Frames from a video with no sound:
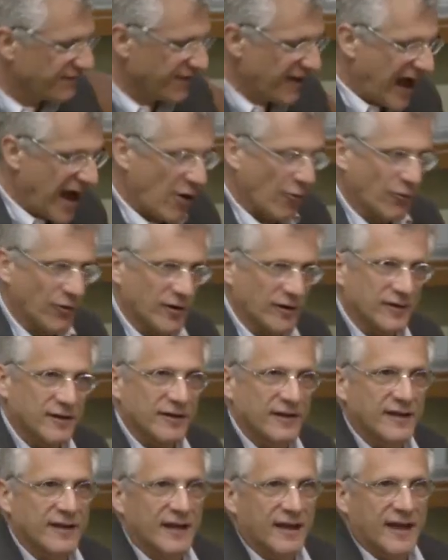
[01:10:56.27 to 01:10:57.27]
Devoured,
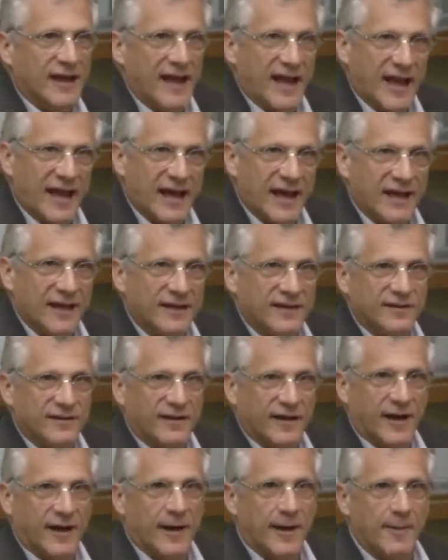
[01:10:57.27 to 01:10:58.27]
and
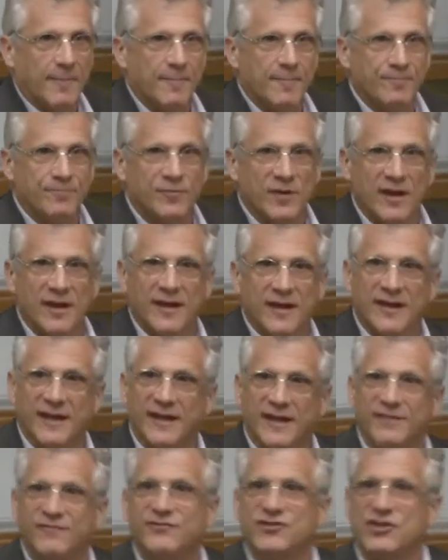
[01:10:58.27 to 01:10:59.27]
um,
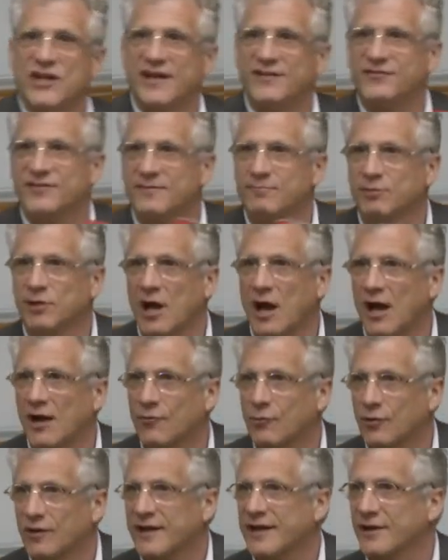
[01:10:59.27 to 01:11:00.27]
if Jason
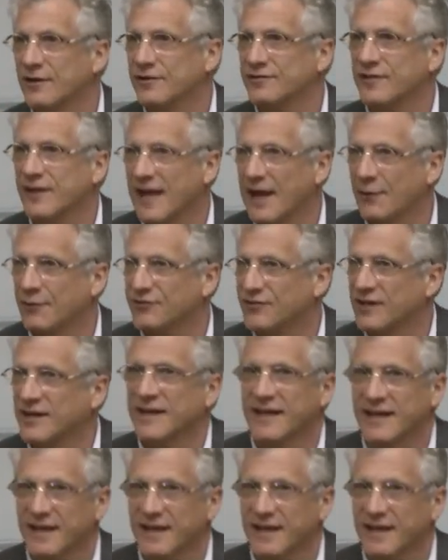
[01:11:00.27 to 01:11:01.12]
Block were here today, I was going to